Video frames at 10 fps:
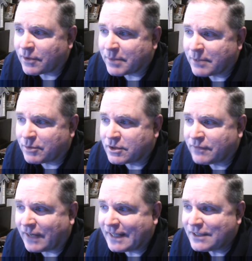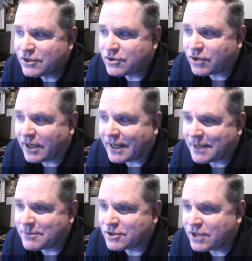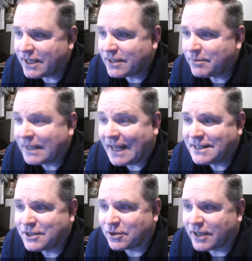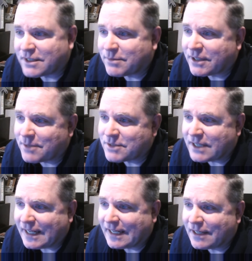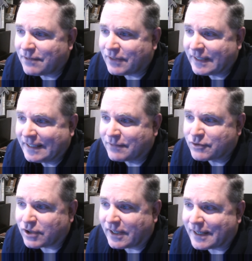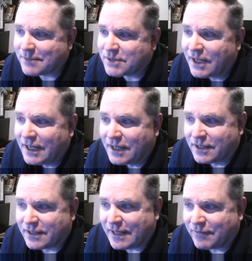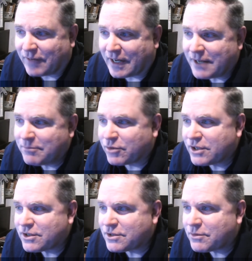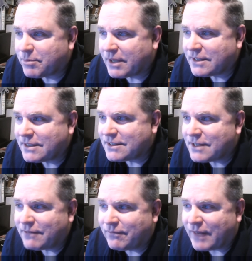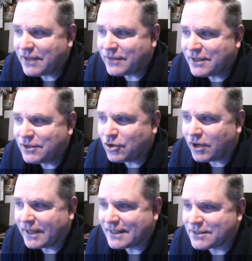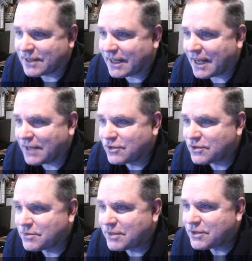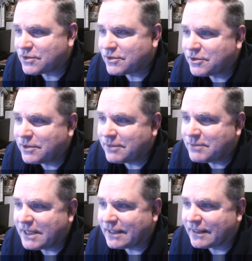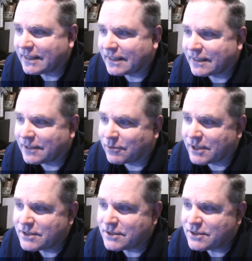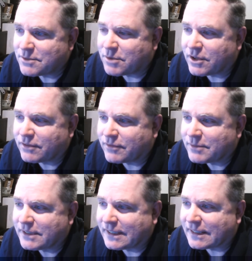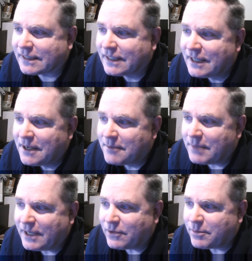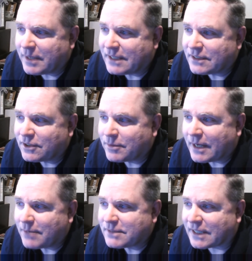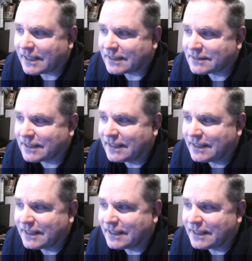the people divide into tribes. Jacob, an antichrist, becomes king of a league of tribes. Nephi preaches repentance and faith in Christ. Angels minister to him daily, and he raises his brother from the dead. Many repent and are baptized.